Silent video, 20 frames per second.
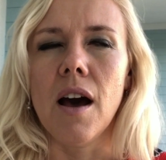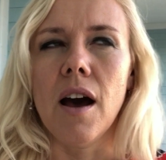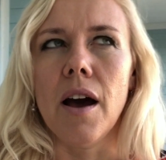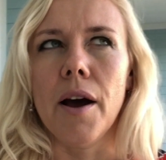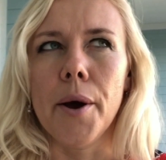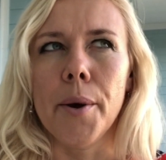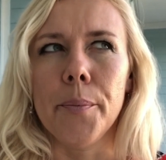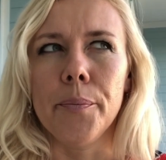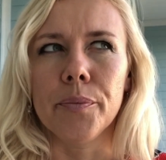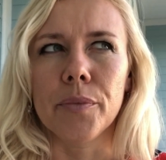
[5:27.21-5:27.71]

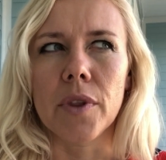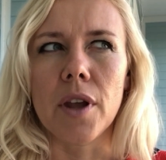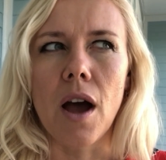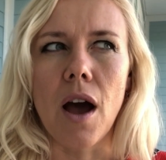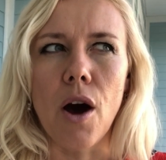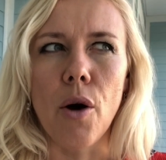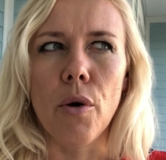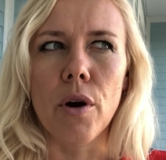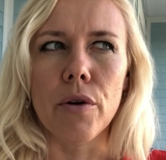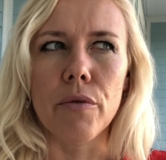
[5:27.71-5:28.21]
Um,
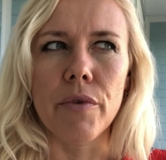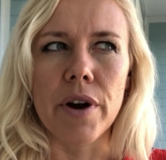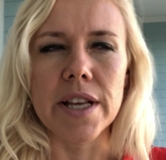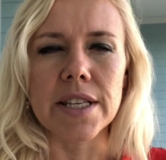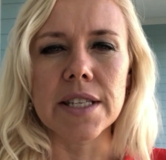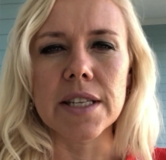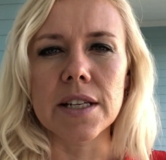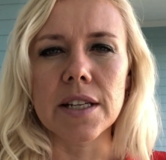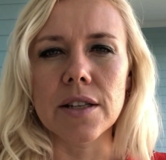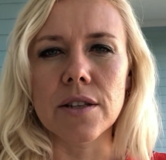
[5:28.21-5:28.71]
our
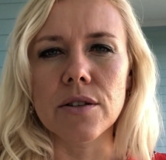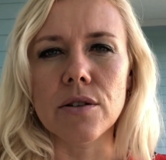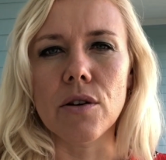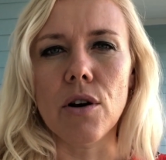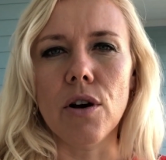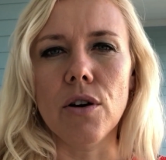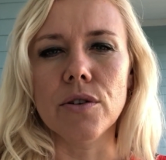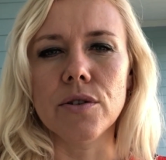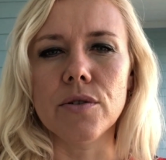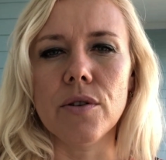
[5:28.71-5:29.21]
residents
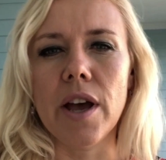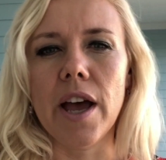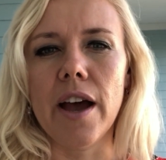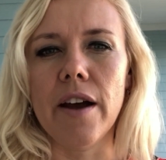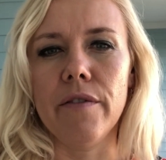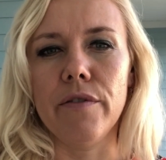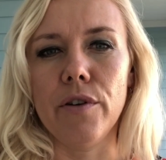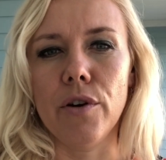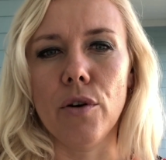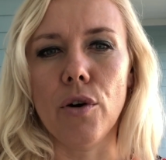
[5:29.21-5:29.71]
also
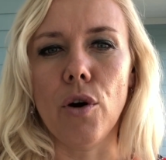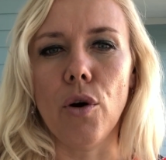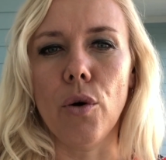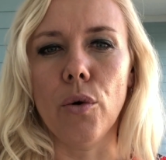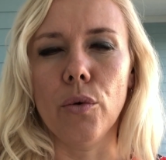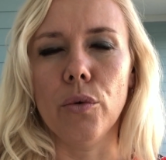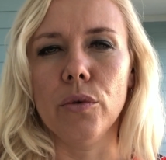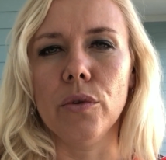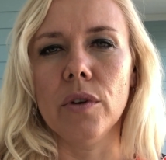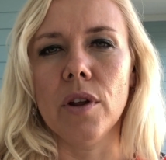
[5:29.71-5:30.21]
have their
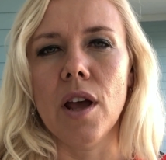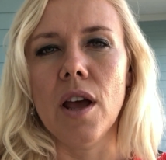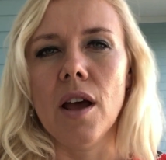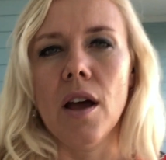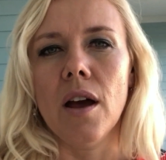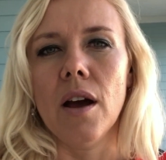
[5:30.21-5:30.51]
own